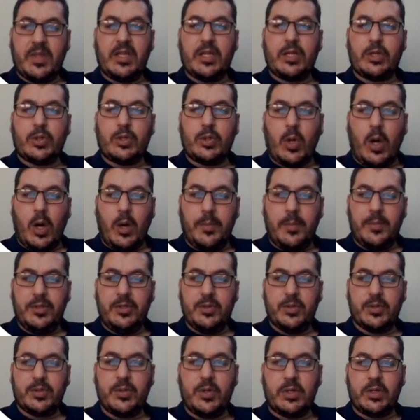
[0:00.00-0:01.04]
to open
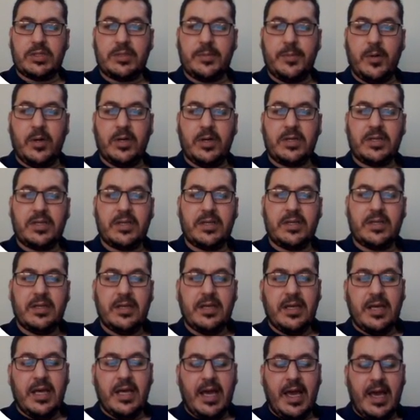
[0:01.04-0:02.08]
your notebook
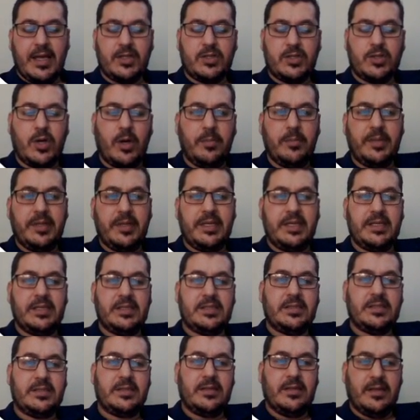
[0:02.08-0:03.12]
and
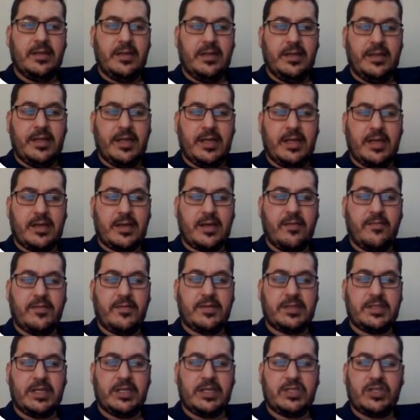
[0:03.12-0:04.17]
complete the
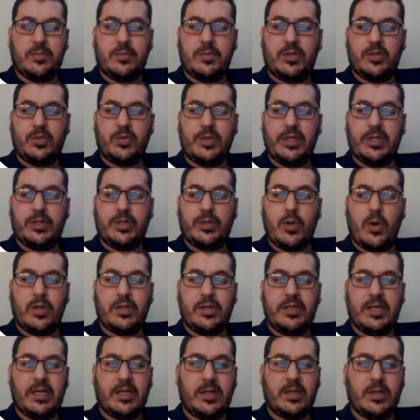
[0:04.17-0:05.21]
conversation between Tony
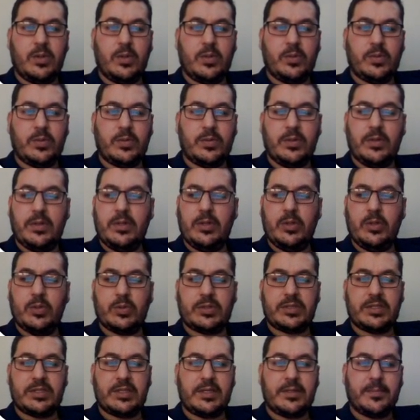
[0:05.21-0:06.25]
and Lucy.